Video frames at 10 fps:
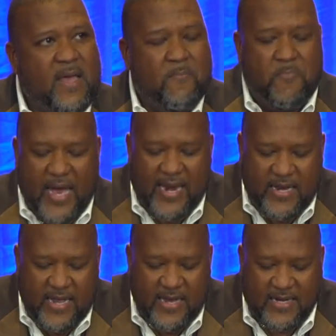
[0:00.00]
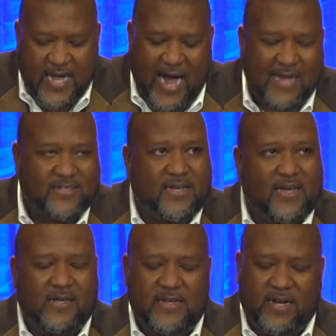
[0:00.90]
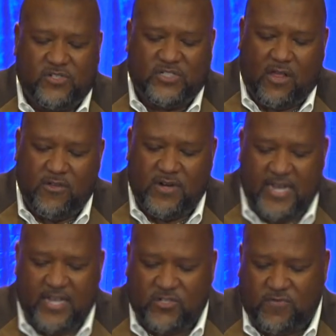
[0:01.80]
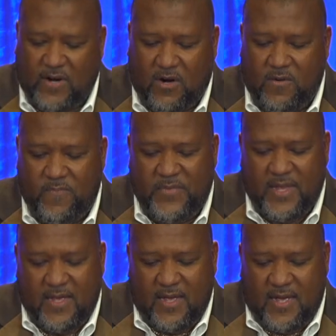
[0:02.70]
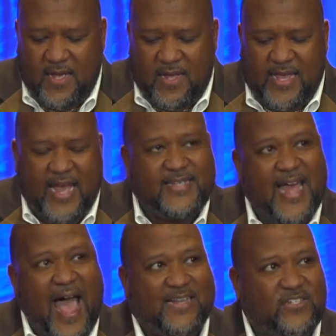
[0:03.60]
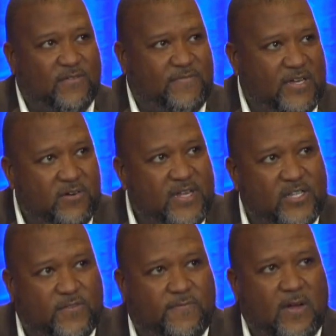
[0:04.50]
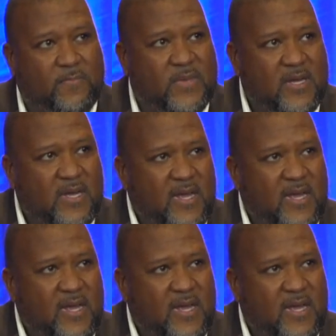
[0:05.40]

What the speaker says: Embedded in Gaza near southern Israel, they attacked civilians from